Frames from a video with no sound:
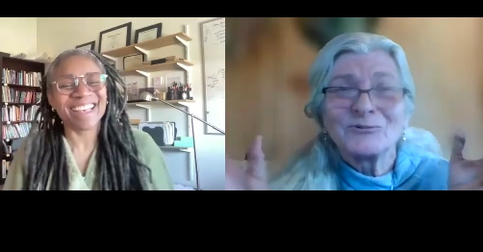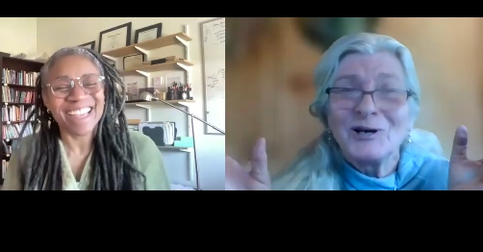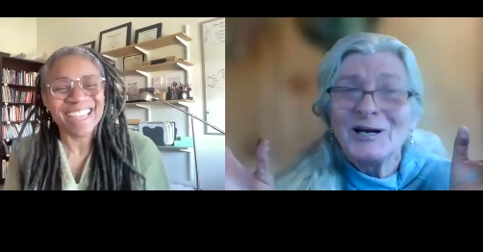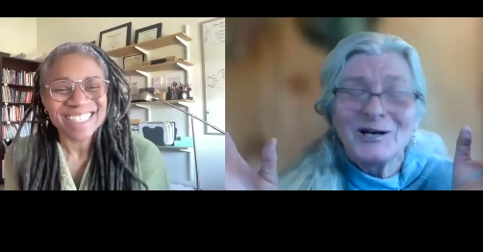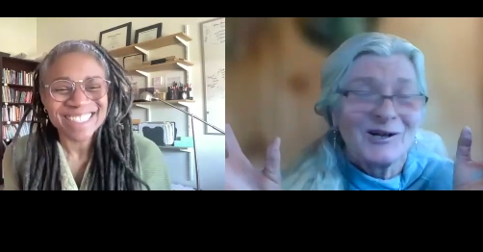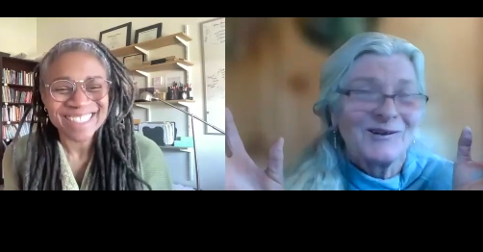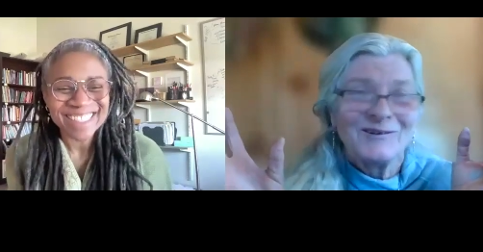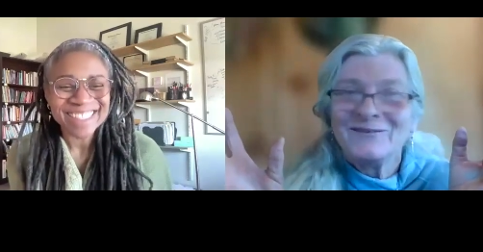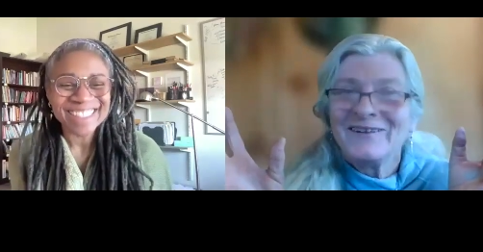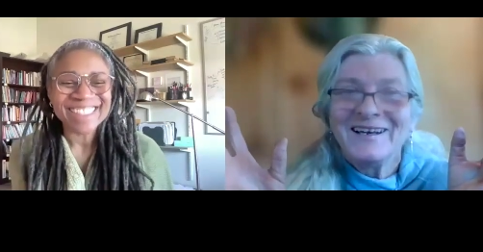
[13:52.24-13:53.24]
Speaker 1: real
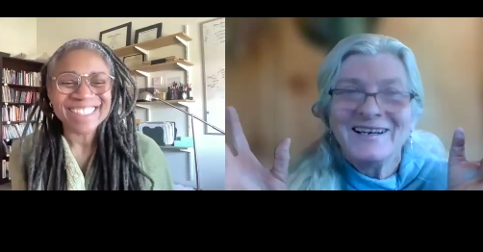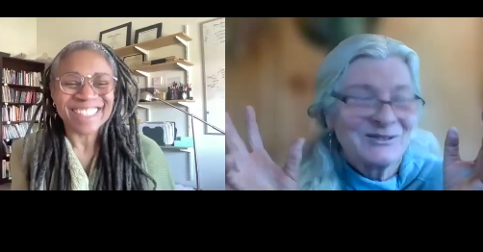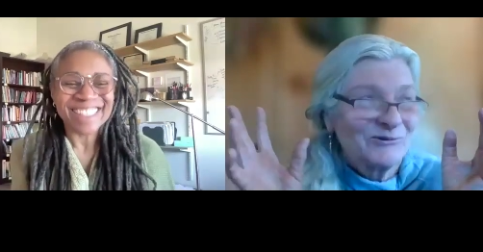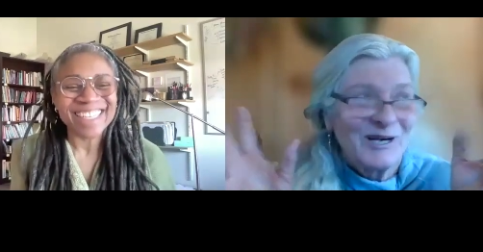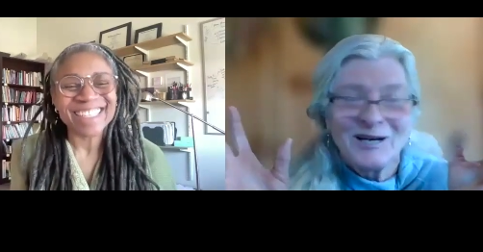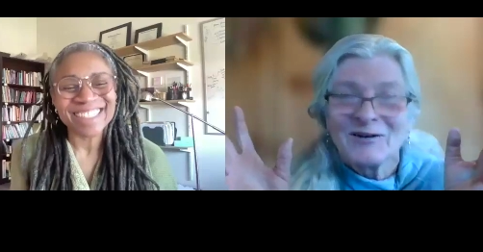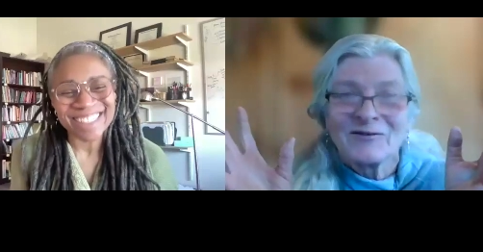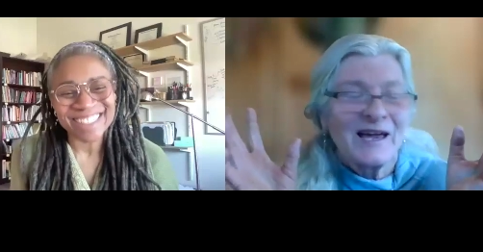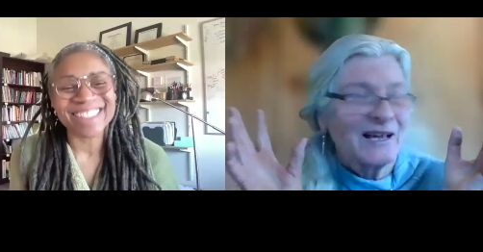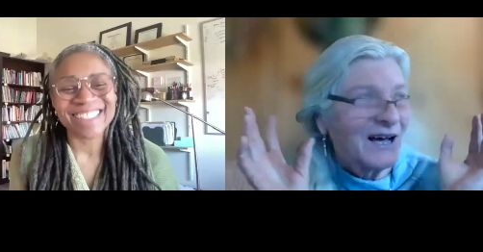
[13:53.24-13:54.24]
it's real
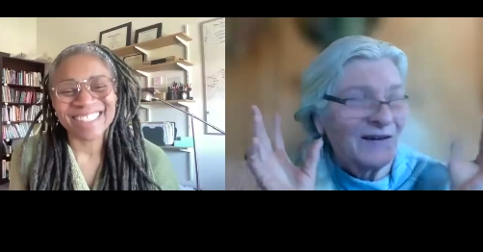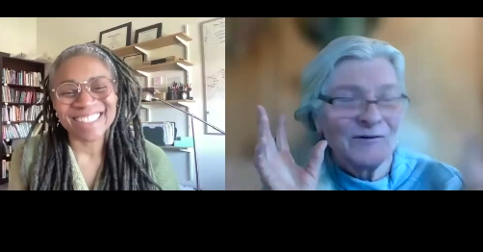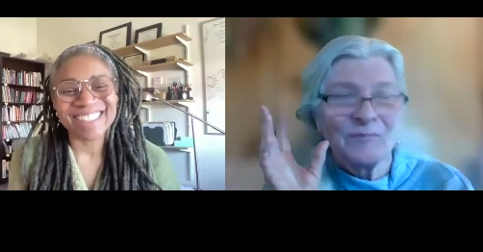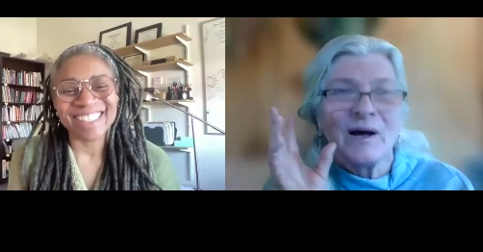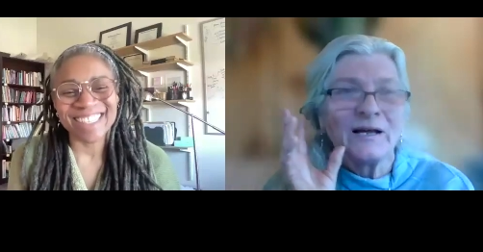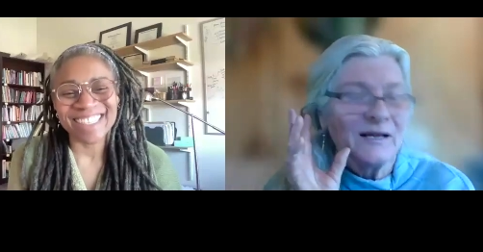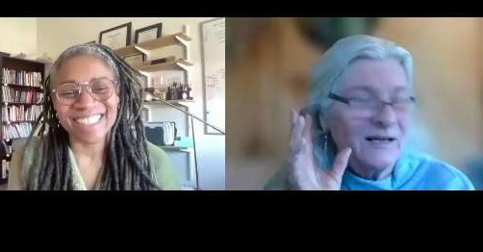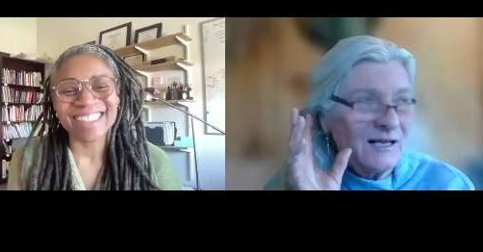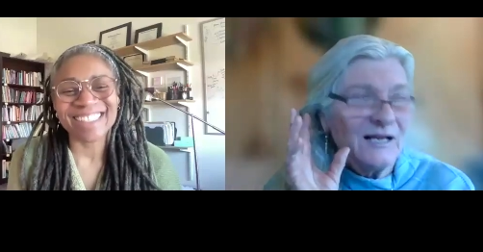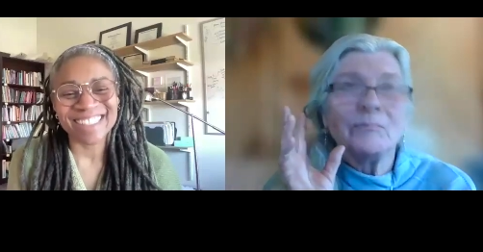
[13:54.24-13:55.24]
thank god for my
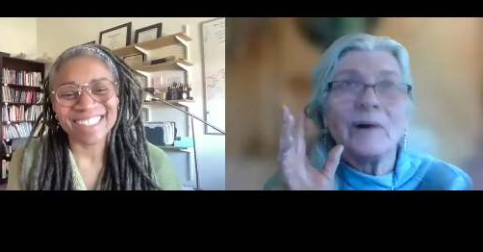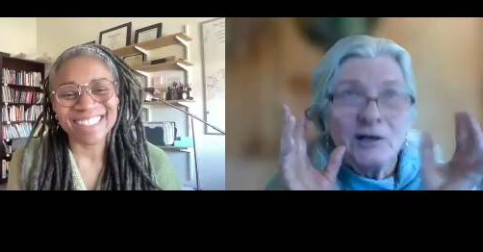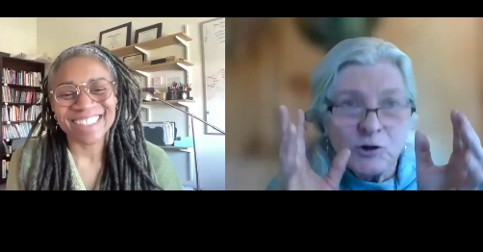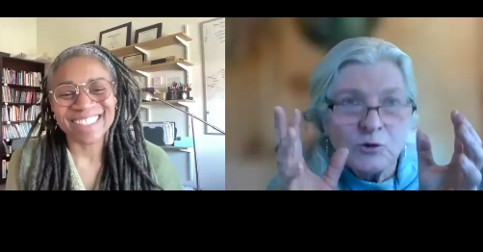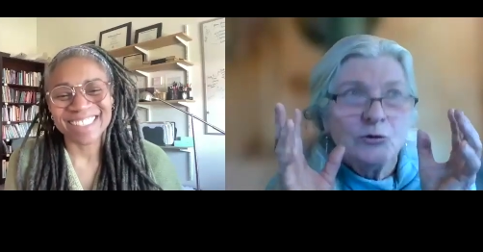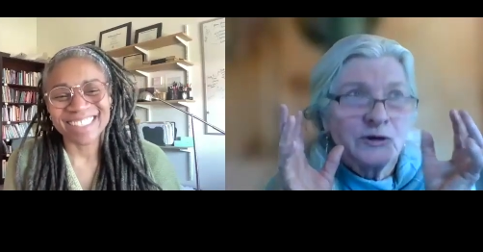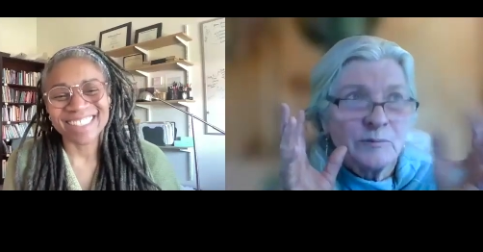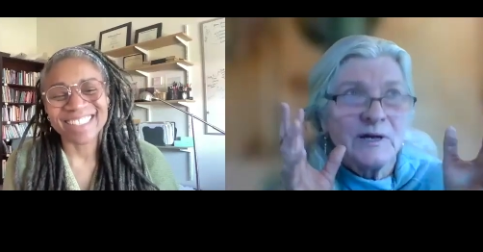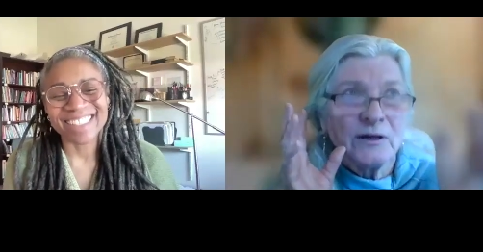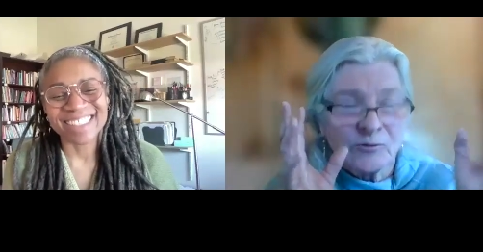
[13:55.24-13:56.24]
my new to
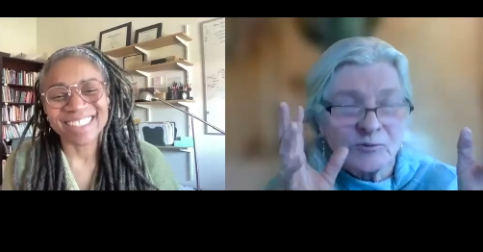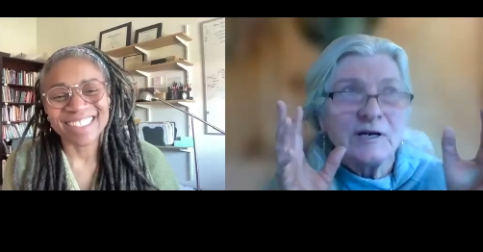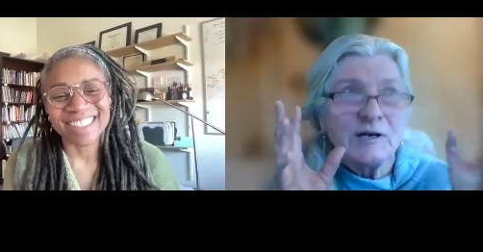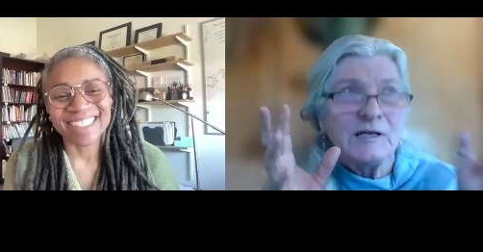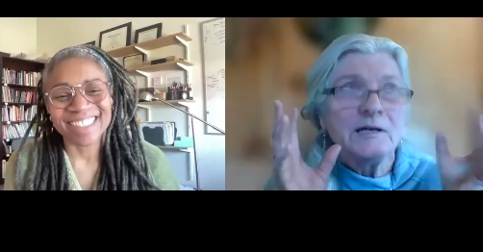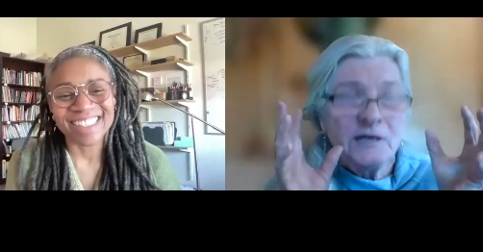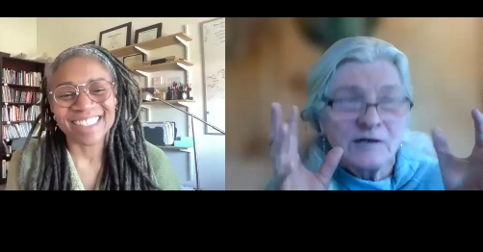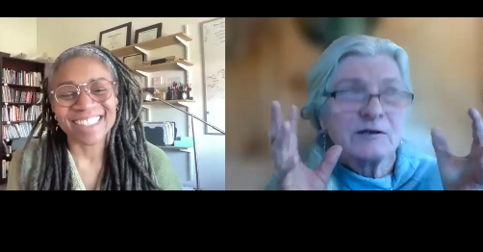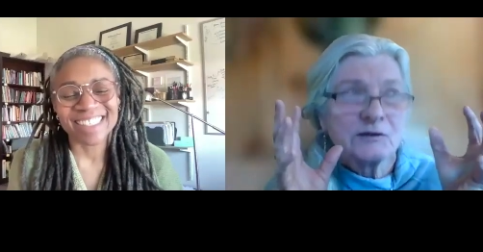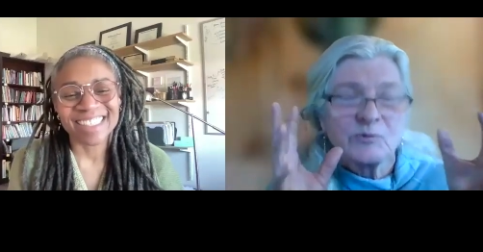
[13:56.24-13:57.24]
me three
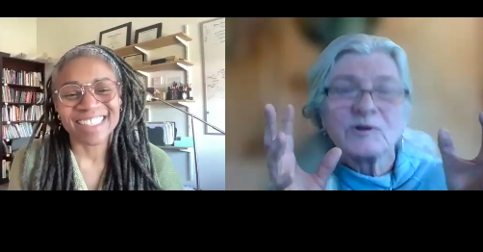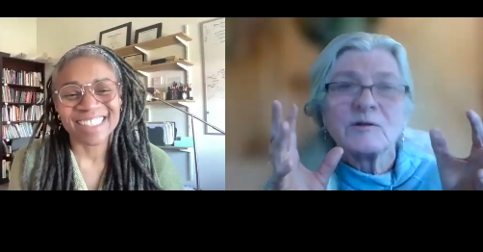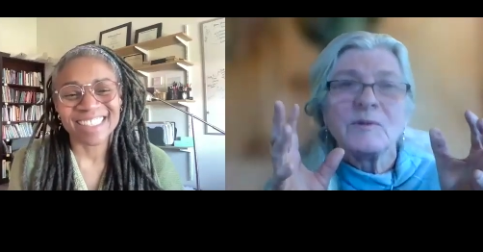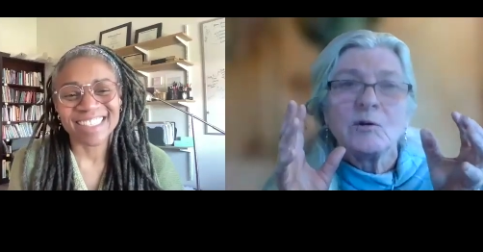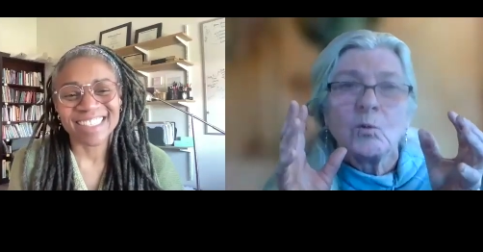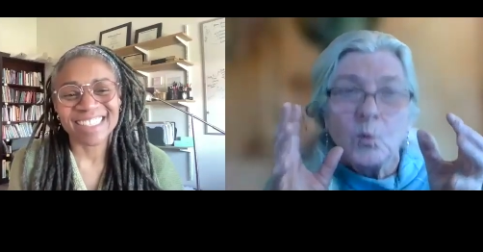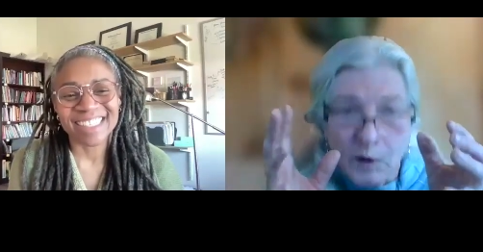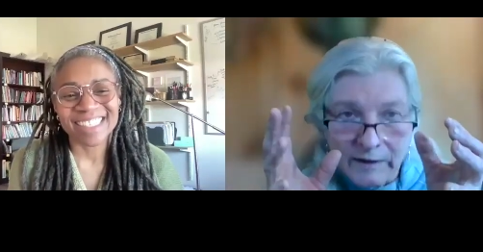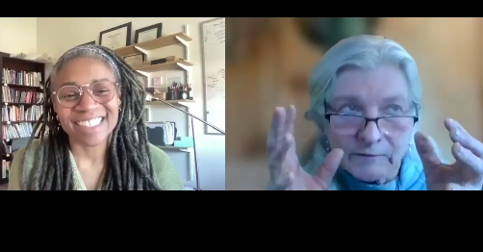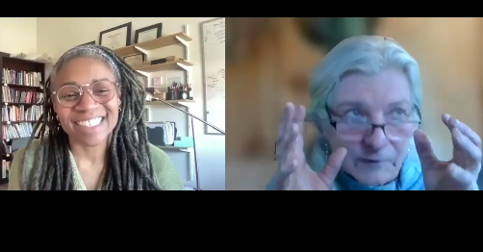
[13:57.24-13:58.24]
years with me
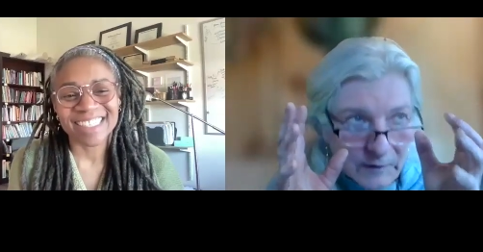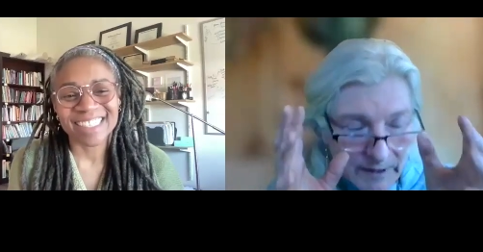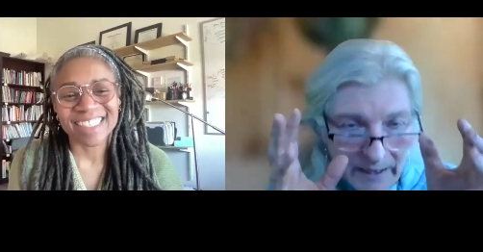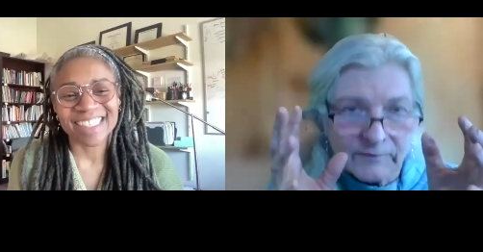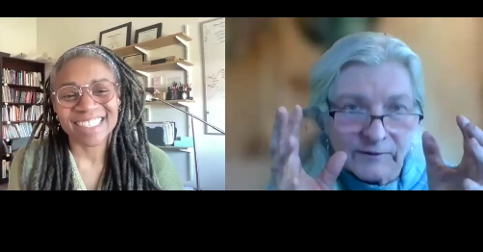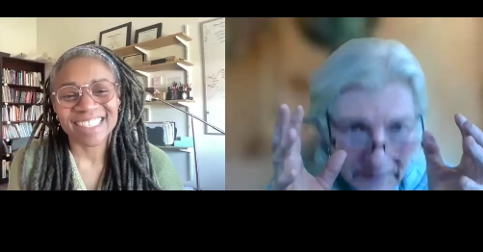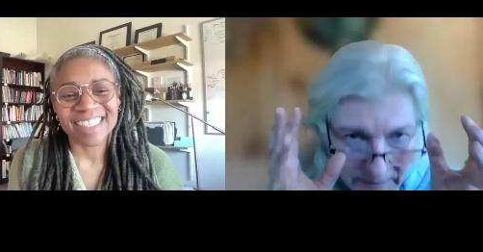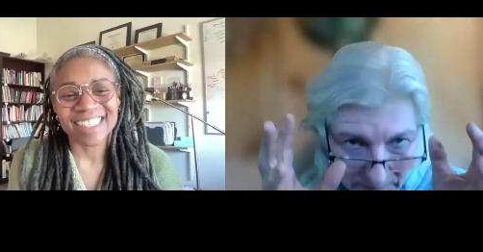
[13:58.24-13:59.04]
wonderful healthy